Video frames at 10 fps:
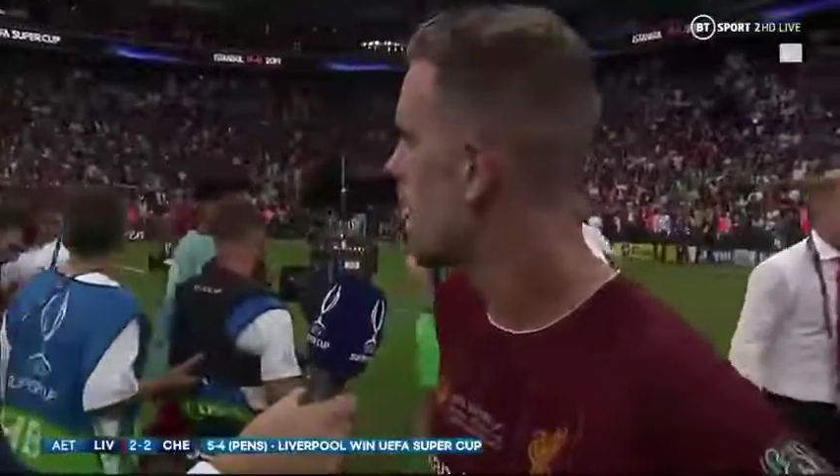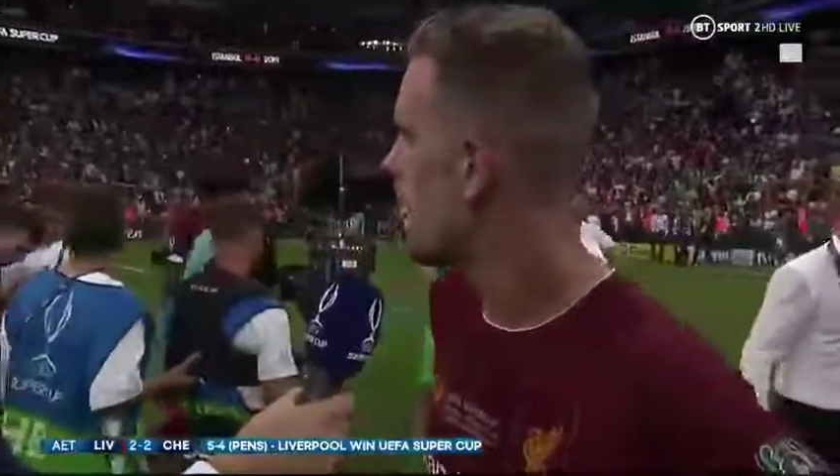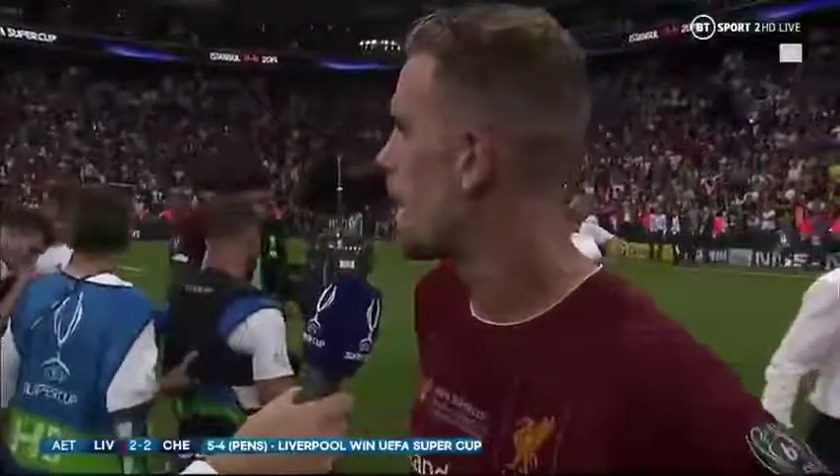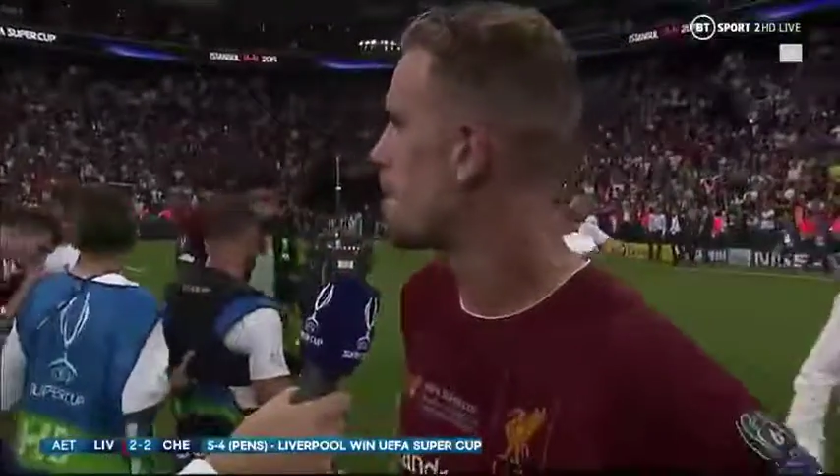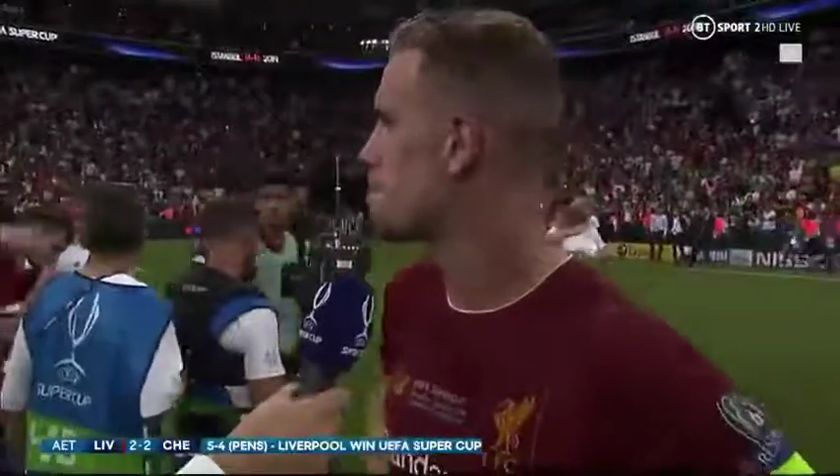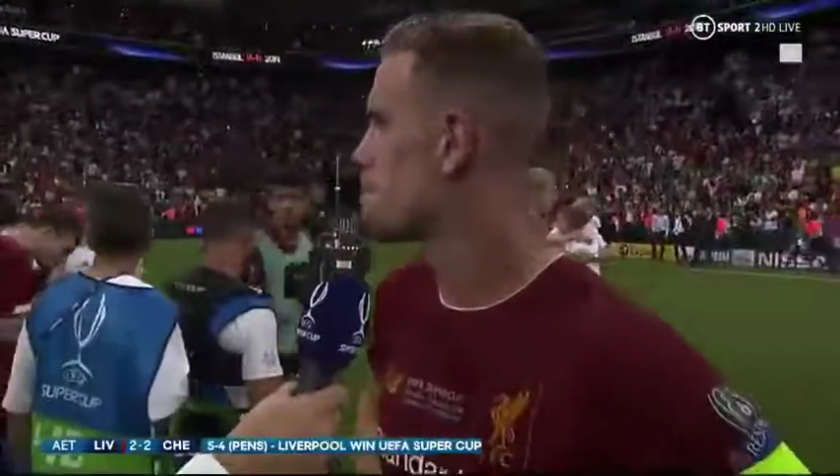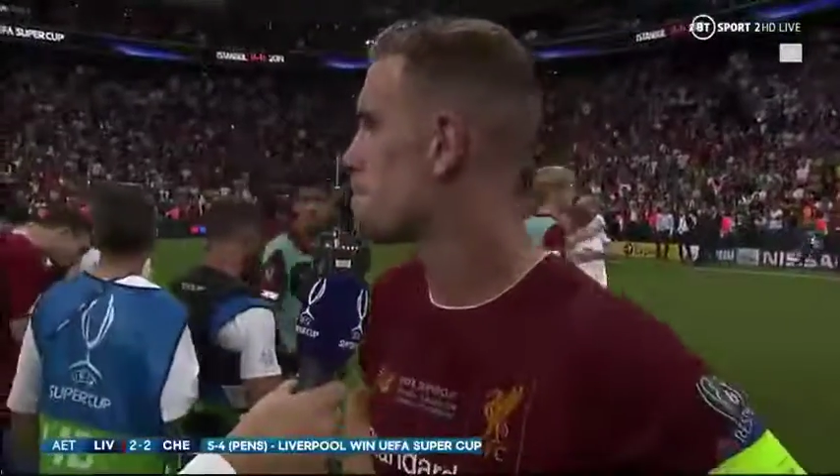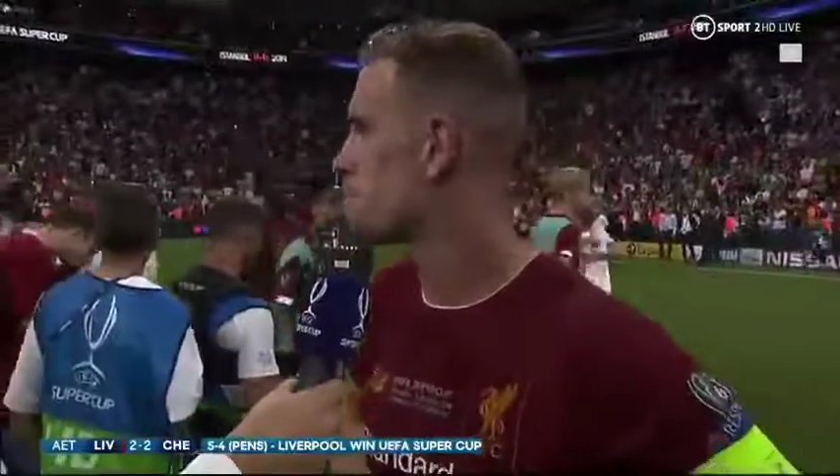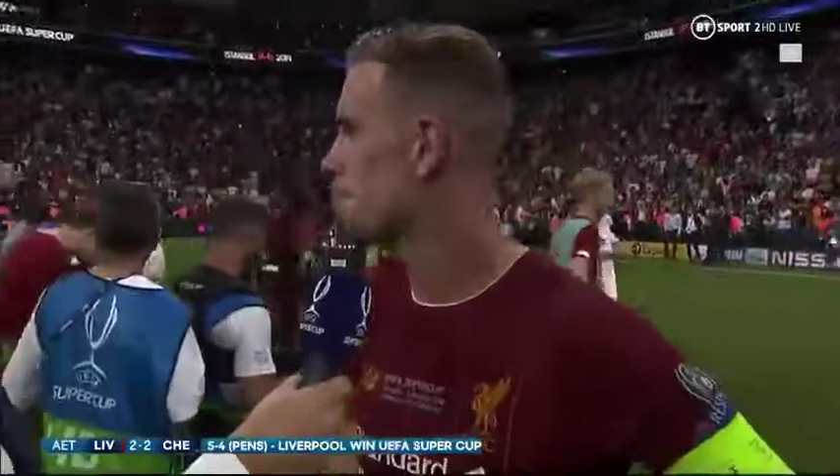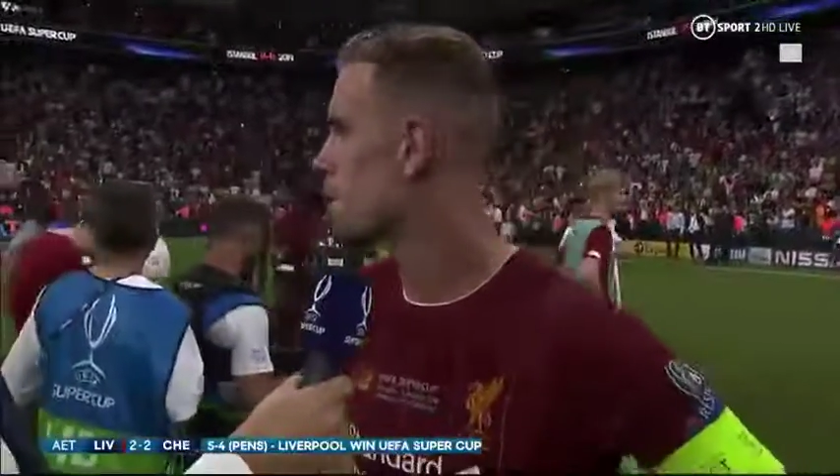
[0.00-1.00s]

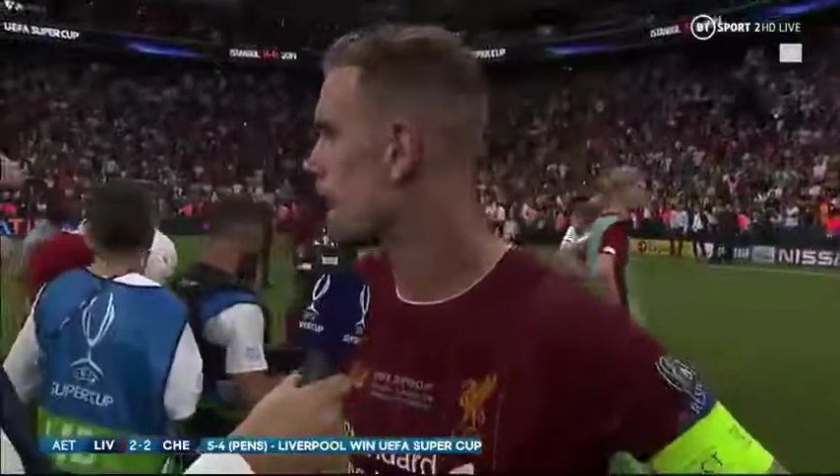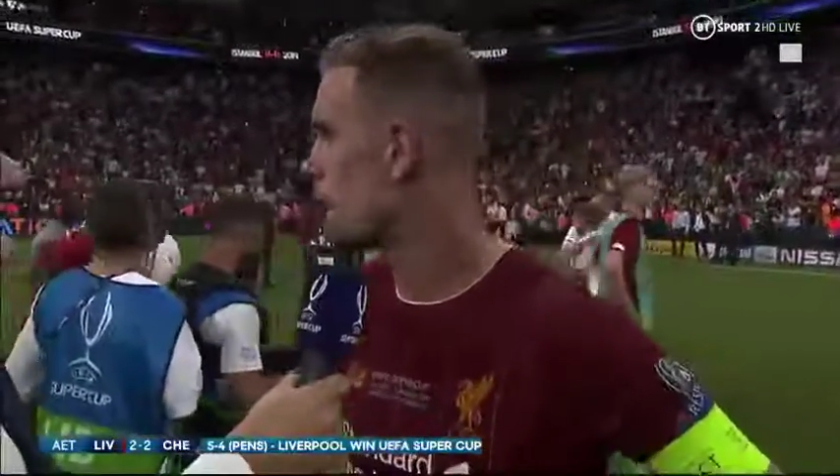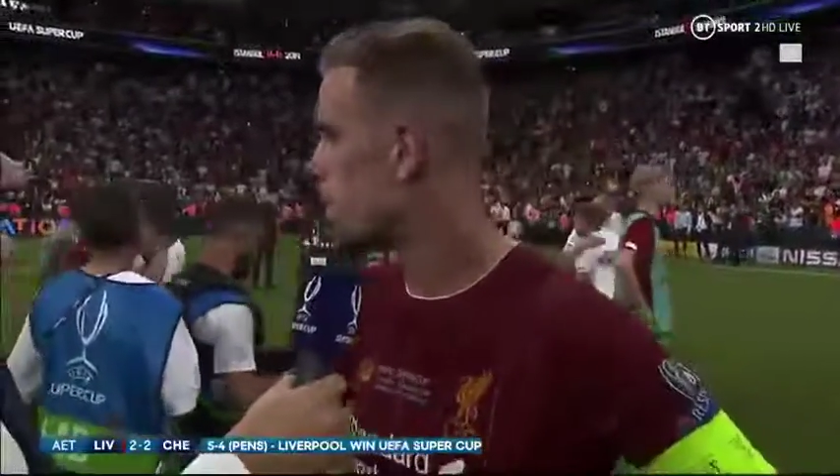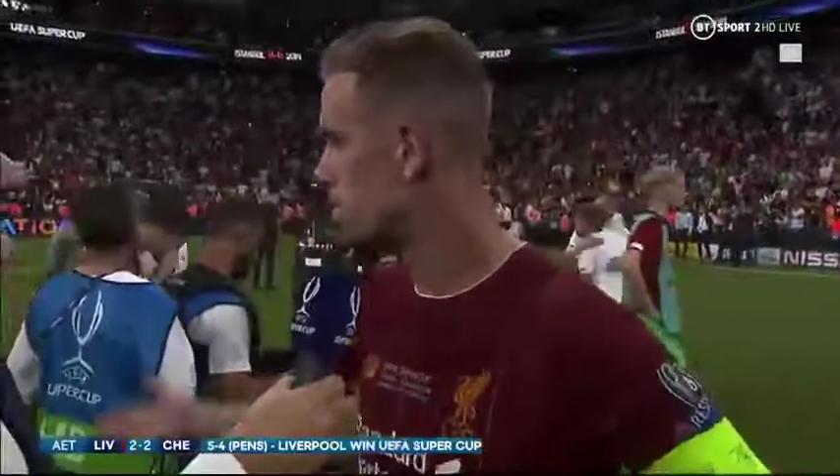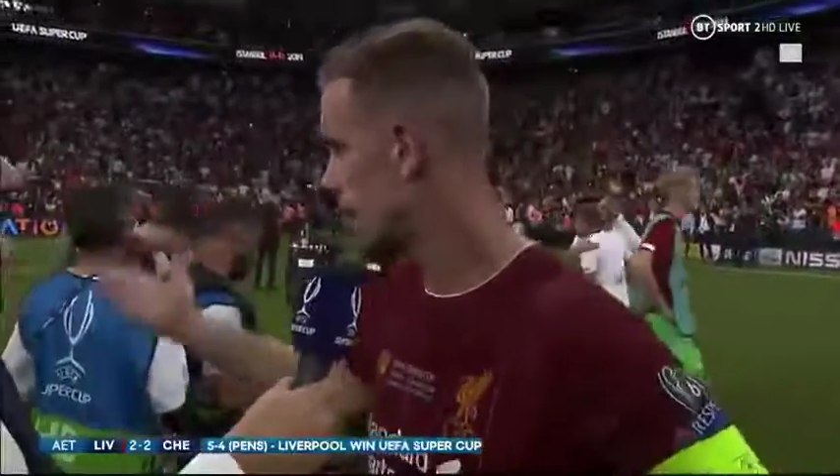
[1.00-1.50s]
And I'm